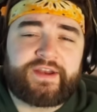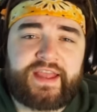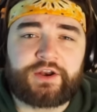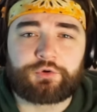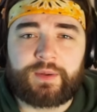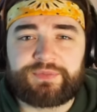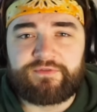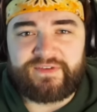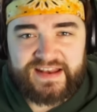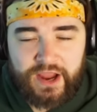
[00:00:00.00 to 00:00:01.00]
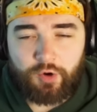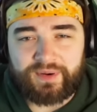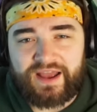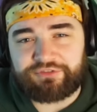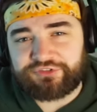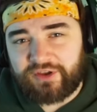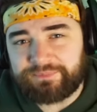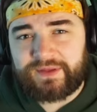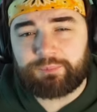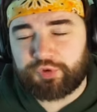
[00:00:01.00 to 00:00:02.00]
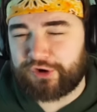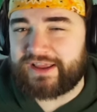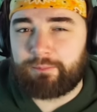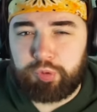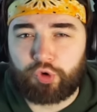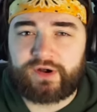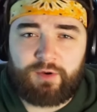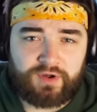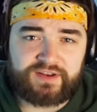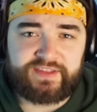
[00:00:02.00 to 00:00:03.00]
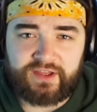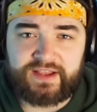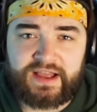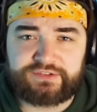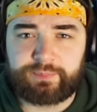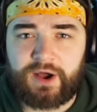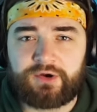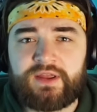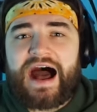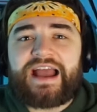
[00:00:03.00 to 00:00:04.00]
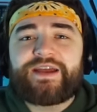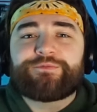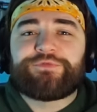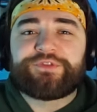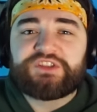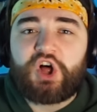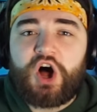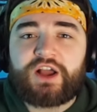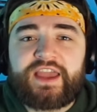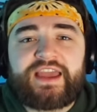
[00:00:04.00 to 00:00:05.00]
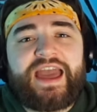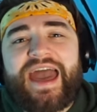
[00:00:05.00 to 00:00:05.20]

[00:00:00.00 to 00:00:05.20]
to interrupt the video, but I have something pretty important I want to tell you guys about. I am vlogging